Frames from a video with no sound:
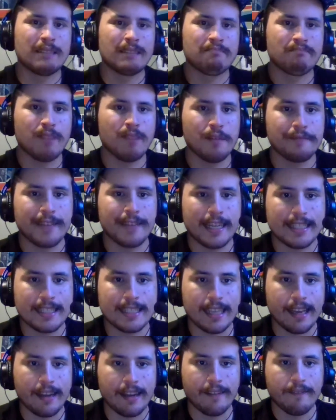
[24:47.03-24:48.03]
With that
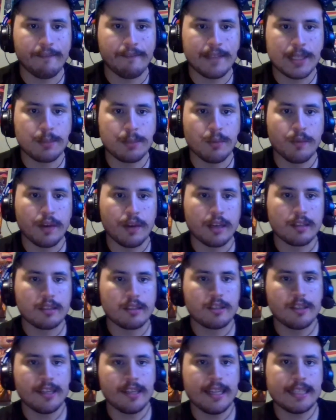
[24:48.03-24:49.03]
said, let's move on
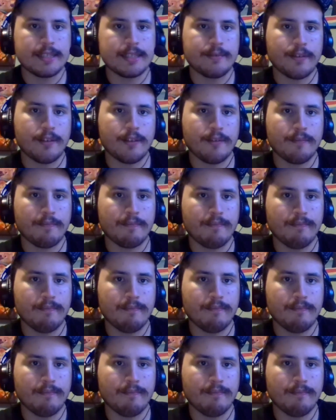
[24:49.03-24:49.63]
to the next film.